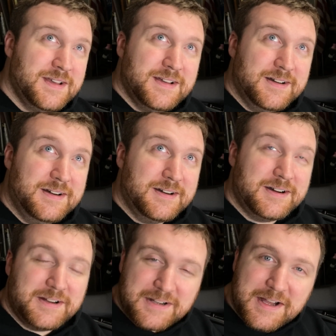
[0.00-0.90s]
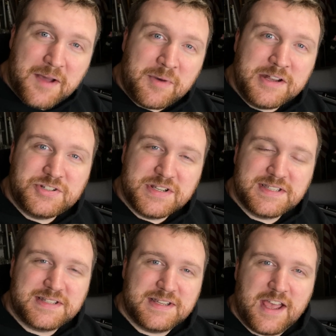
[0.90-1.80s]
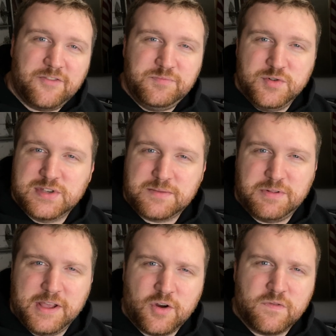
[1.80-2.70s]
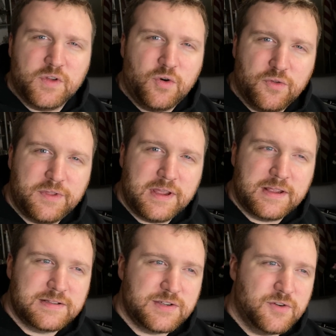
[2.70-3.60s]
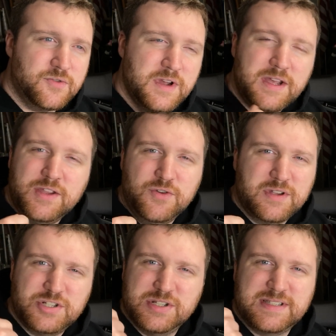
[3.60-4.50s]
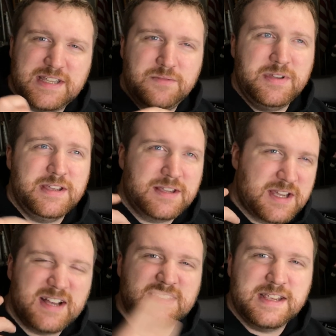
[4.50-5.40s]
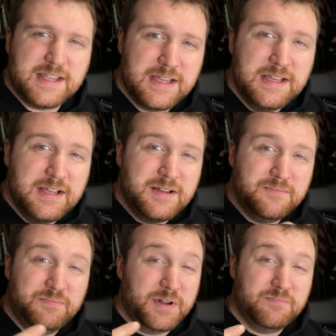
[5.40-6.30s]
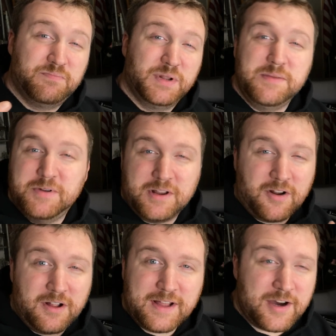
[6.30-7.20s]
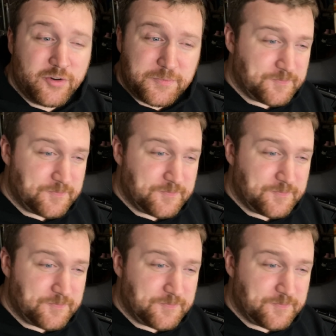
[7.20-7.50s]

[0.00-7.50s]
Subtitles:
I might just have music playing over the whole thing so you can just see me cussing but bleeping it all out.